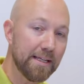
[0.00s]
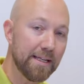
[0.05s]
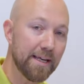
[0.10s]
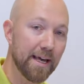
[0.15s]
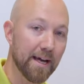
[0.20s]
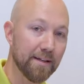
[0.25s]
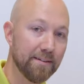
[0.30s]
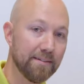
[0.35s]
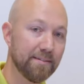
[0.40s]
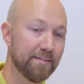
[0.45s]

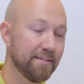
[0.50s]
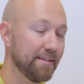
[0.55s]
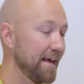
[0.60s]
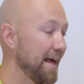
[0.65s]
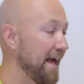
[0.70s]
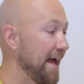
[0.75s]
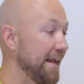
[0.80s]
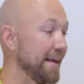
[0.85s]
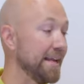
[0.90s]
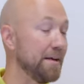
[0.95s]
gets
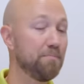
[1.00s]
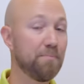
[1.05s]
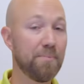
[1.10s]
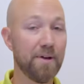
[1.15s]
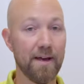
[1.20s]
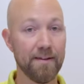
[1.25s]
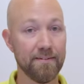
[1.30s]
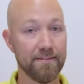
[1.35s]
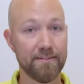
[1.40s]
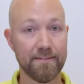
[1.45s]
any
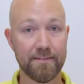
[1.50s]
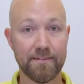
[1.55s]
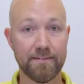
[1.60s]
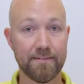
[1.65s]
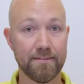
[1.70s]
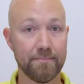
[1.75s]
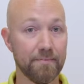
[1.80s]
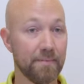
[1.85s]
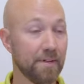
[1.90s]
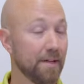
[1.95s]

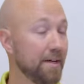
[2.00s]
pests.